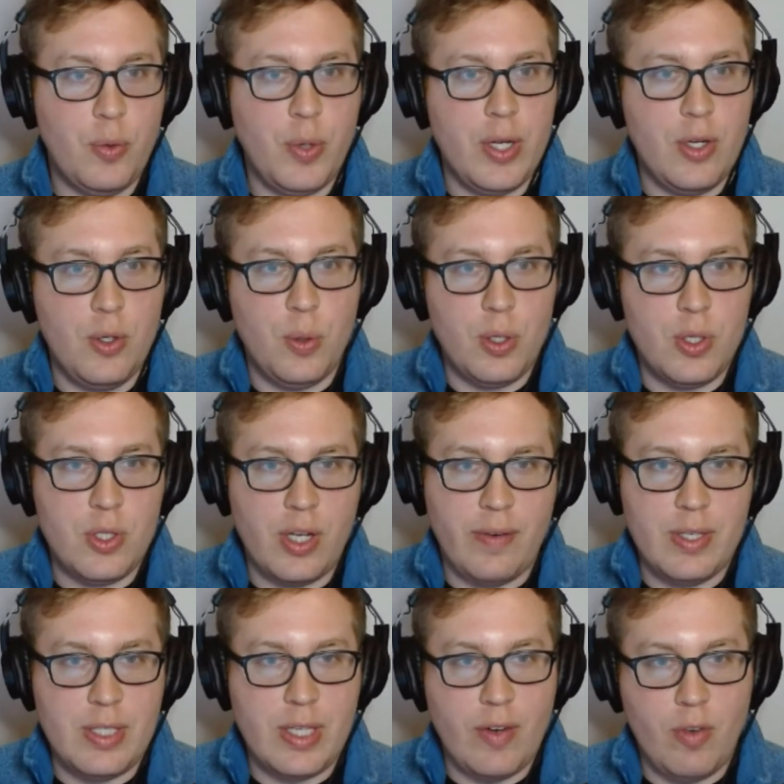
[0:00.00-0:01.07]
Quinn Ewers,
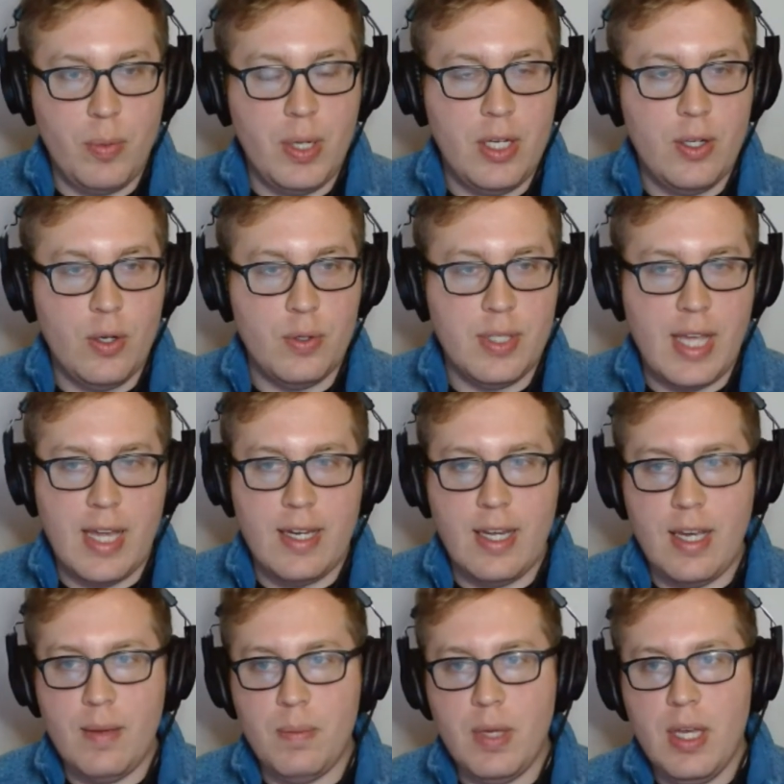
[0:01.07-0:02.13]
obviously, everybody knows that
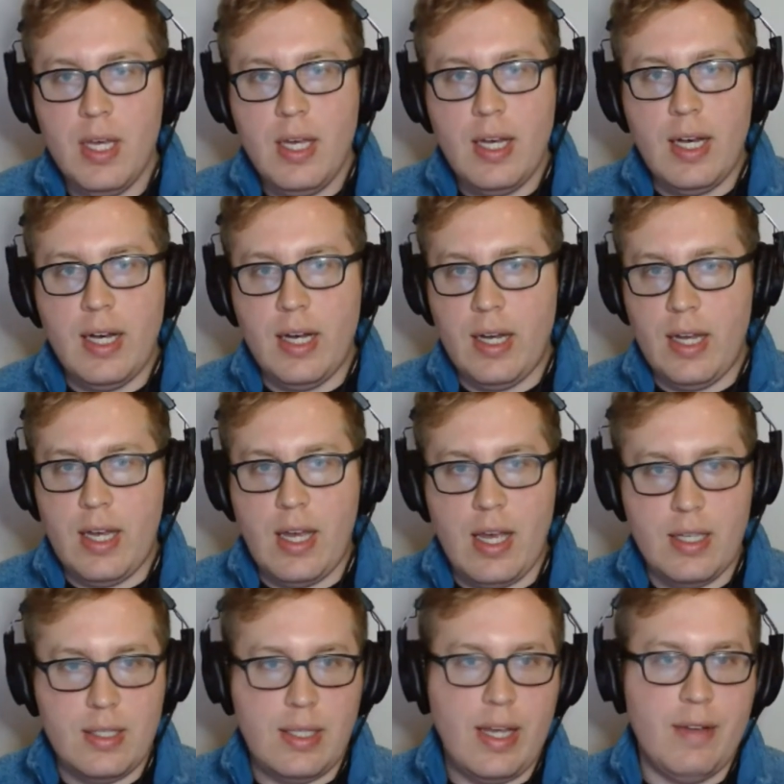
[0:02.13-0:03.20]
name,
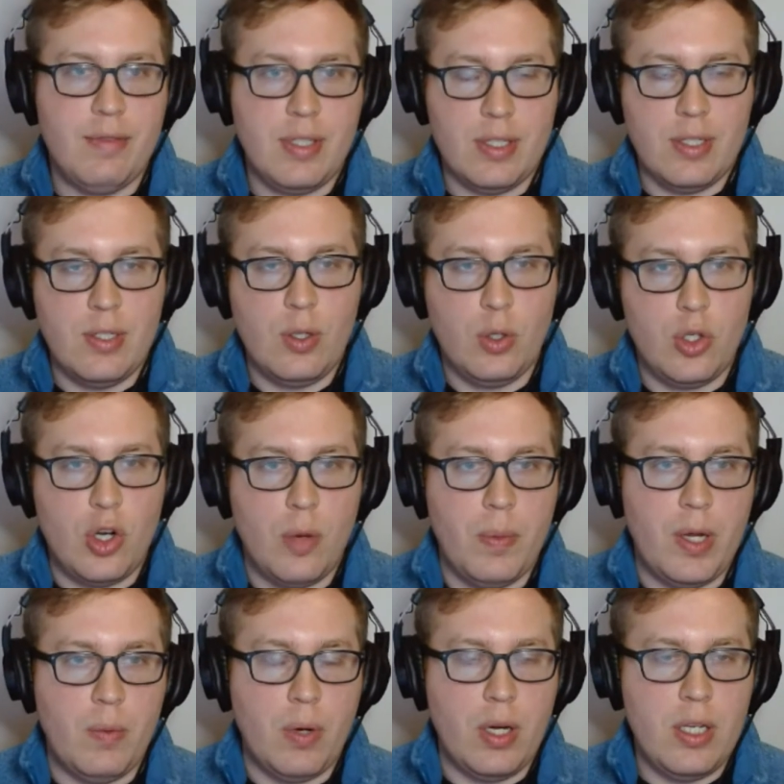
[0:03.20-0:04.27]
has left and is still
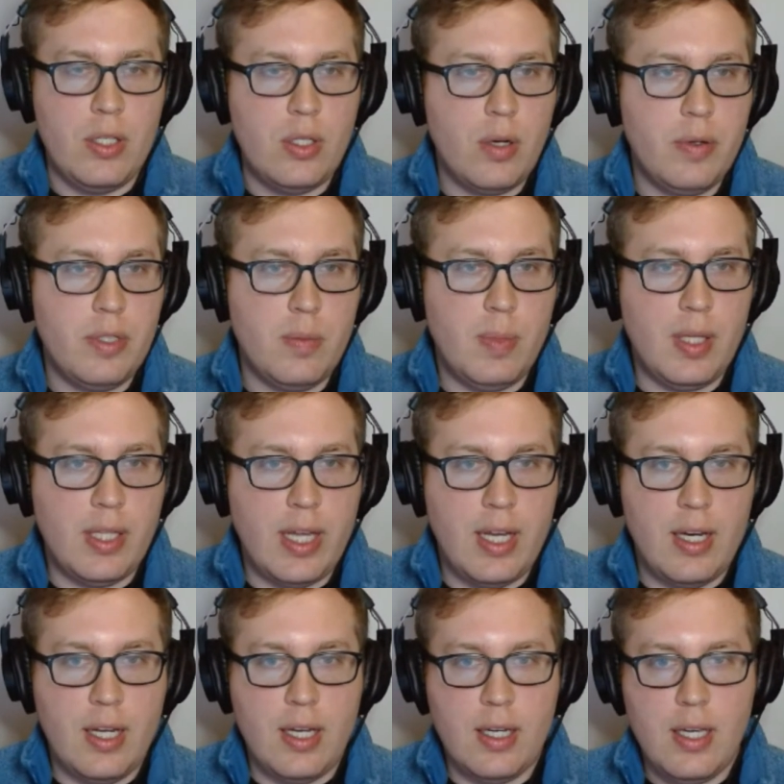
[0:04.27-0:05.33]
determining where he's going to be
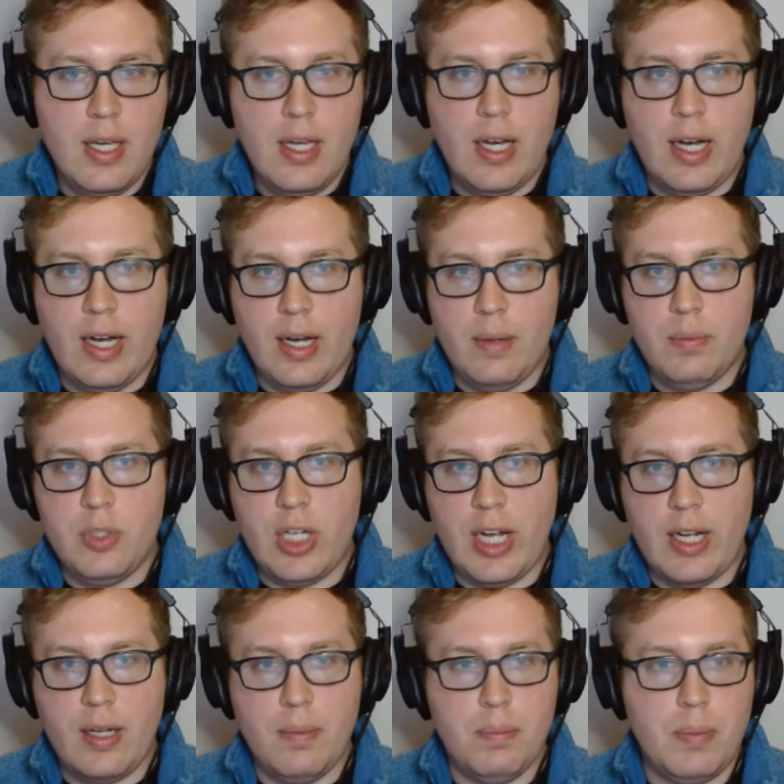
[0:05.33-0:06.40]
landing.
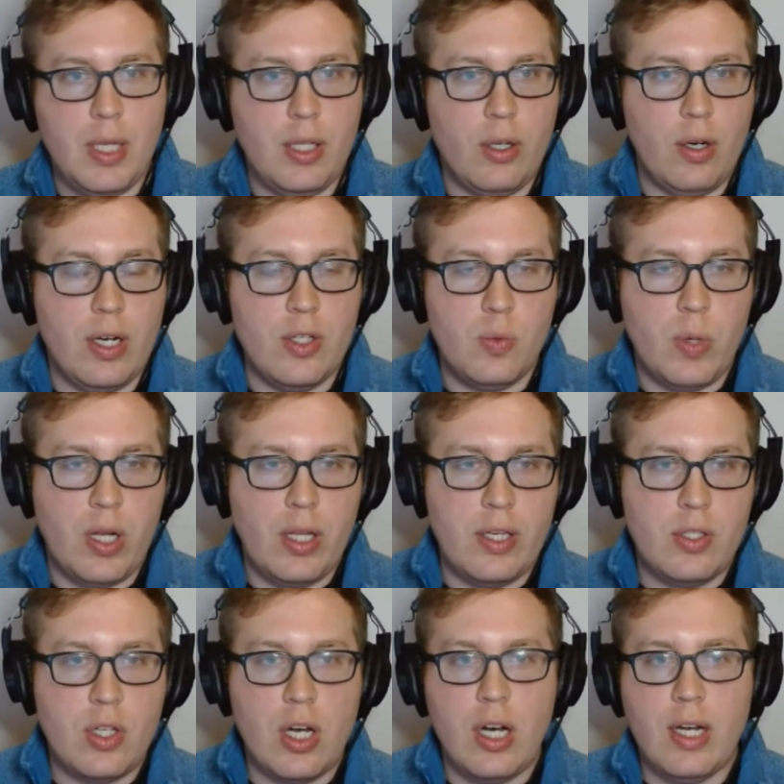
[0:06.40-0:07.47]
Jack Miller as well
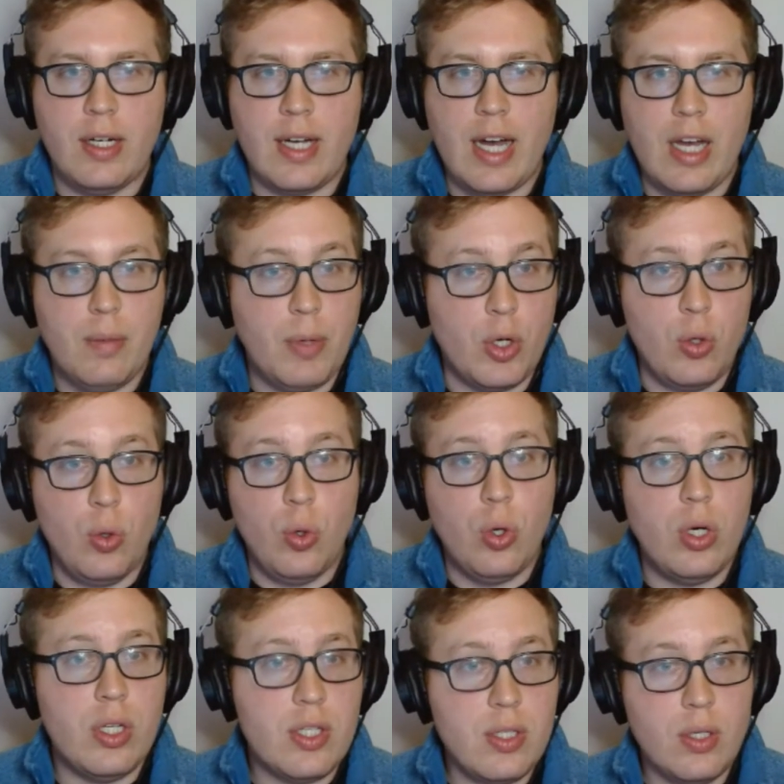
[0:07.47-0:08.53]
has gone. Kyle
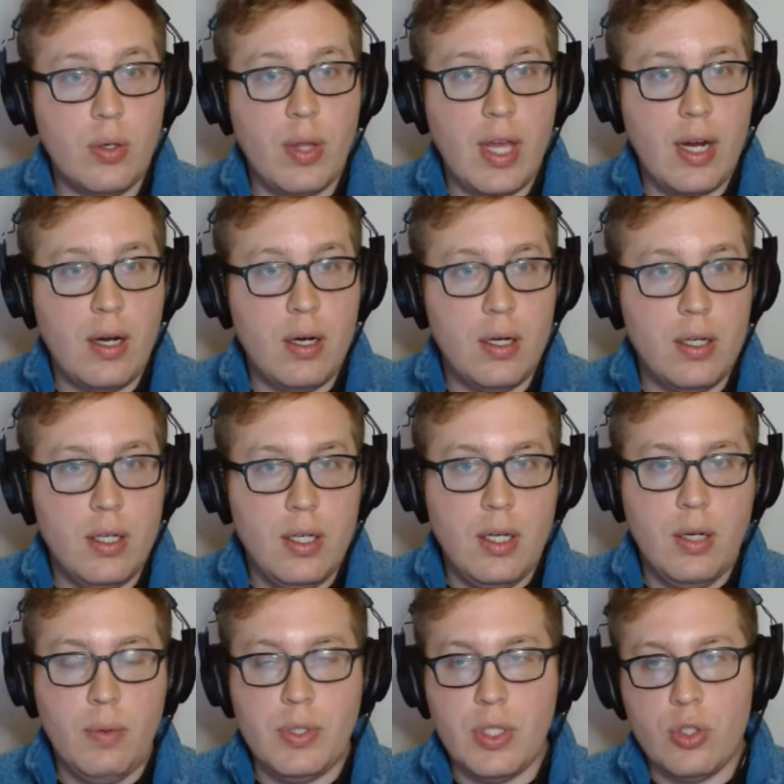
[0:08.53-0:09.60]
McCord is still there,
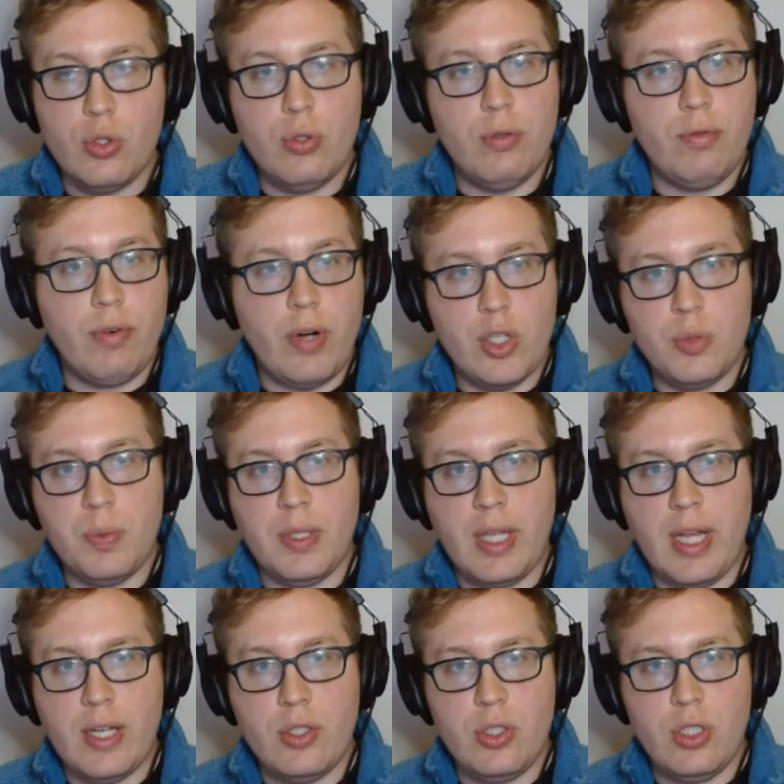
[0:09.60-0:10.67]
was a true freshman
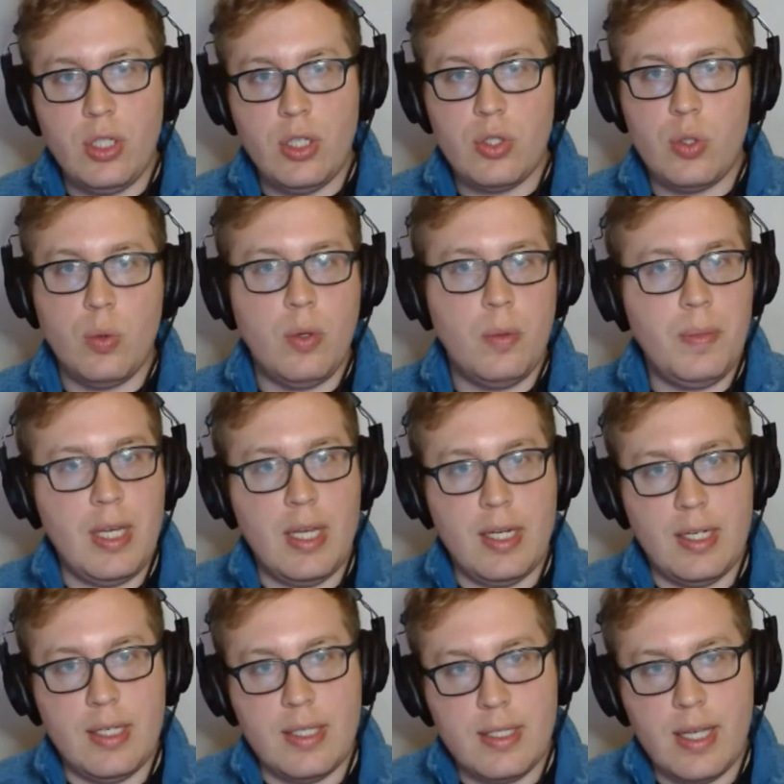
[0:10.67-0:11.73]
last year, so will be
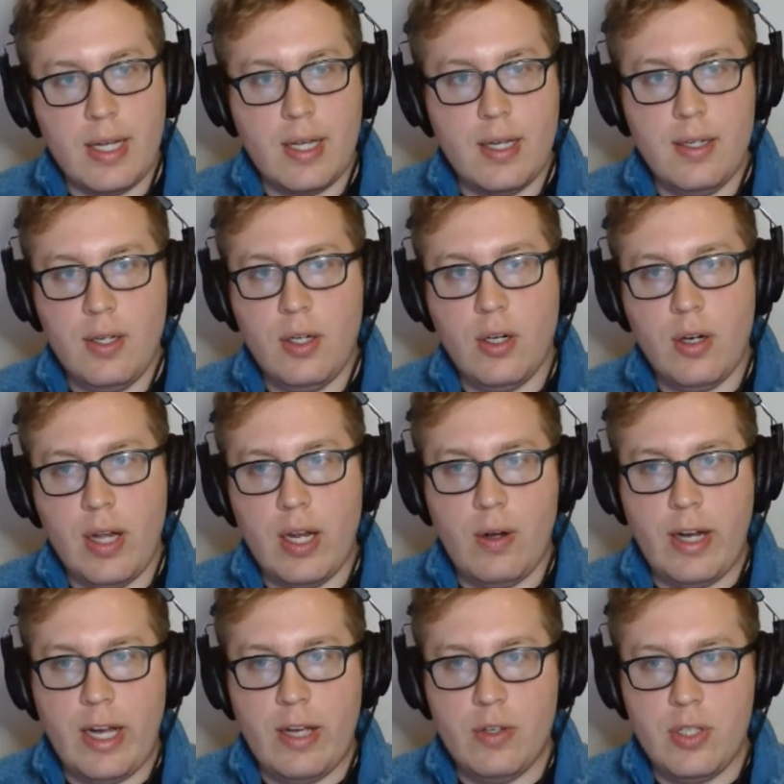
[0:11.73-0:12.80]
in his second year at
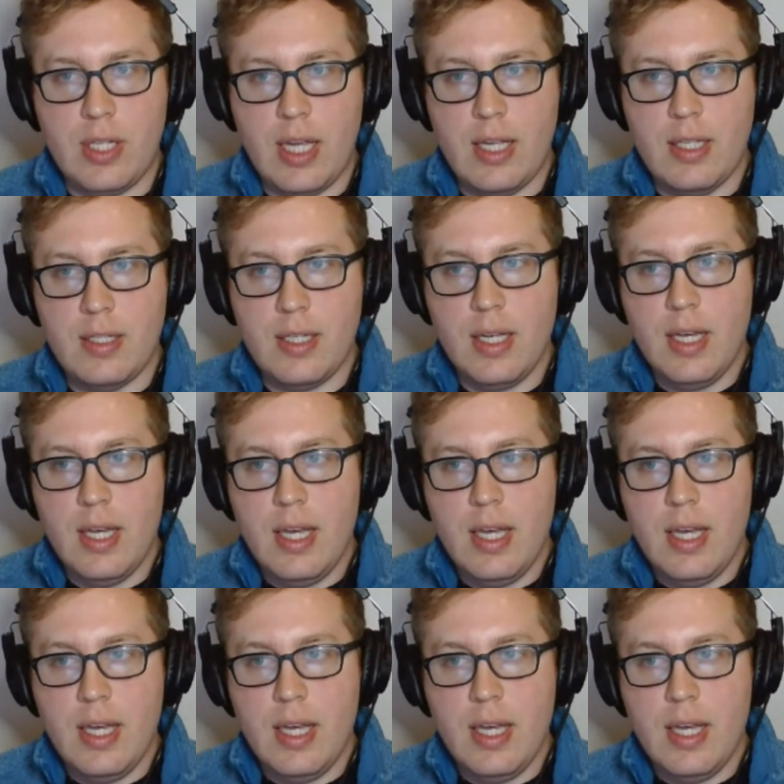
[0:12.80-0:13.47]
Ohio State.